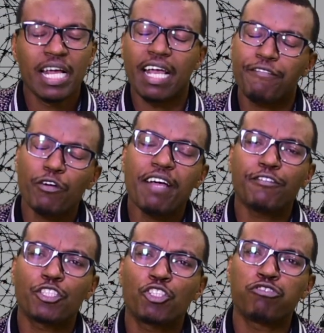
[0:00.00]
Have you
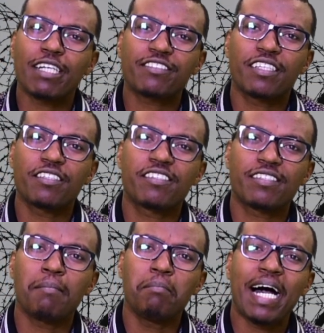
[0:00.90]
ever trusted
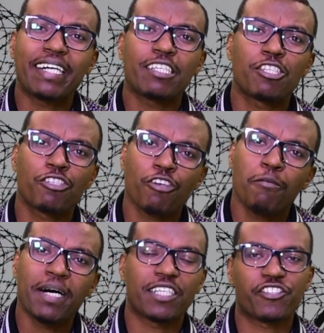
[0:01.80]
somebody
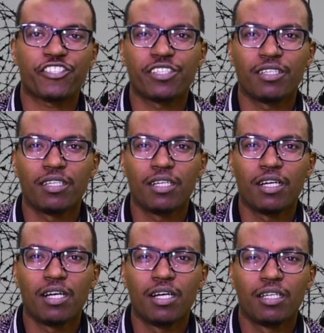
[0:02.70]
so much
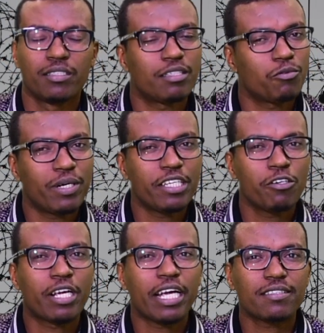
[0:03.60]
that when
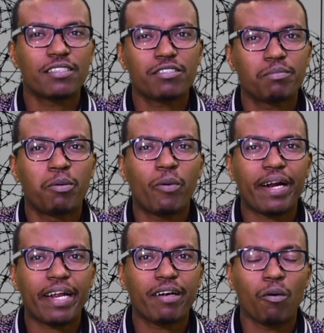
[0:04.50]
you get
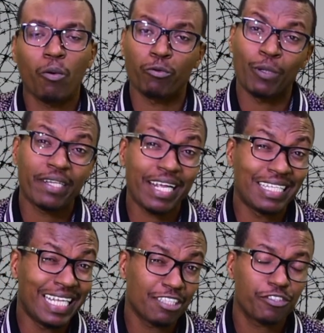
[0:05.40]
disappointed or when
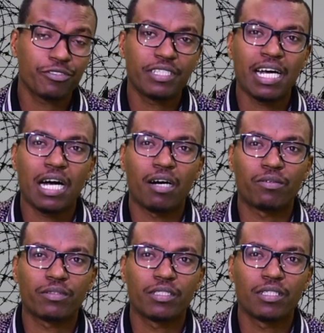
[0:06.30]
they let you
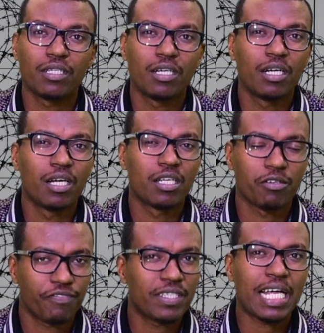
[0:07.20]
down,
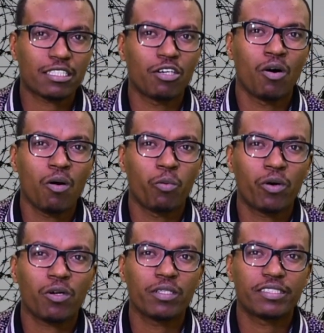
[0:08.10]
you feel like the whole
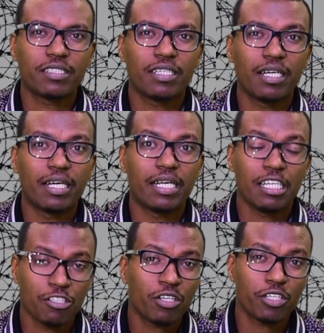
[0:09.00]
world
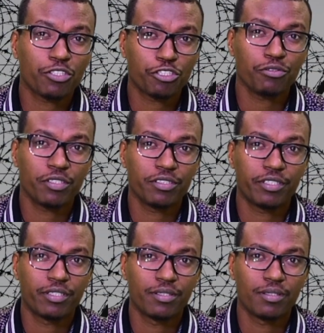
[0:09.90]
is on your shoulder
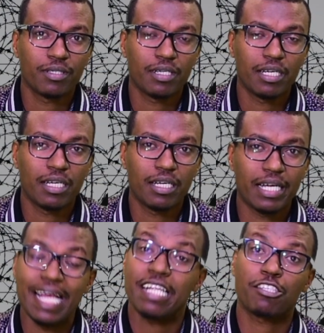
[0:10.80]

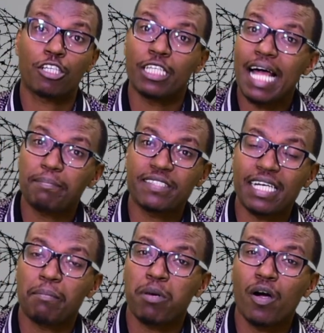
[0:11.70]
and is
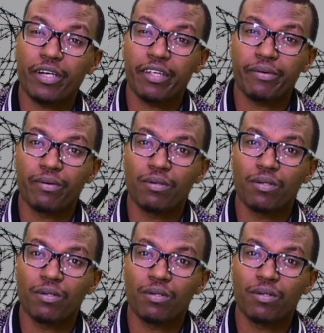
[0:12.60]
collapsing upon you?